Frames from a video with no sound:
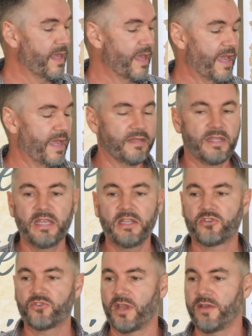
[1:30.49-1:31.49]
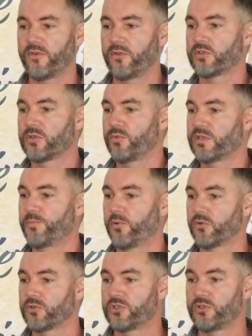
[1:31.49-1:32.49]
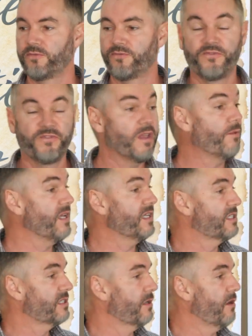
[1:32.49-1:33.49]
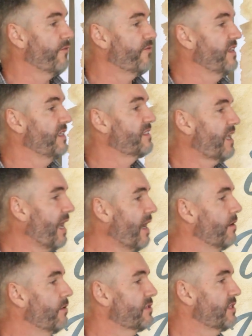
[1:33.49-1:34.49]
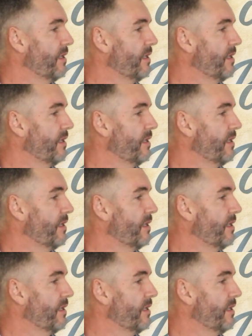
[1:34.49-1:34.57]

and he traveled with Paul to various of the towns